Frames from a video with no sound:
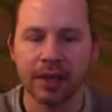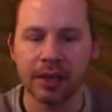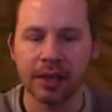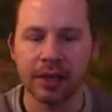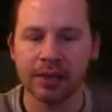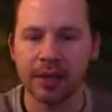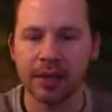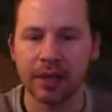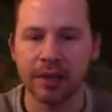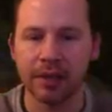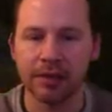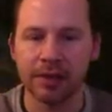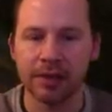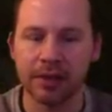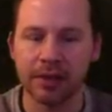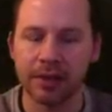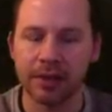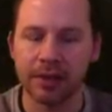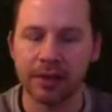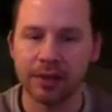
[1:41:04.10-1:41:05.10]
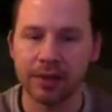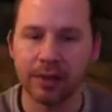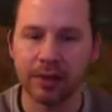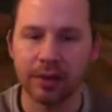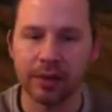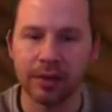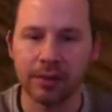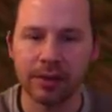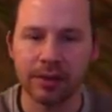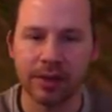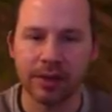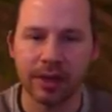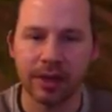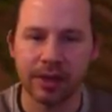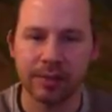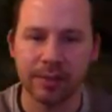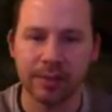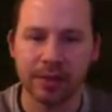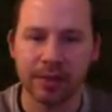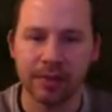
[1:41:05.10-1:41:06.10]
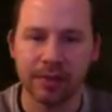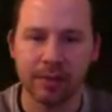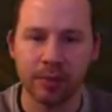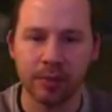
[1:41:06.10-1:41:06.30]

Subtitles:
guys alive here, because you know all of these guys made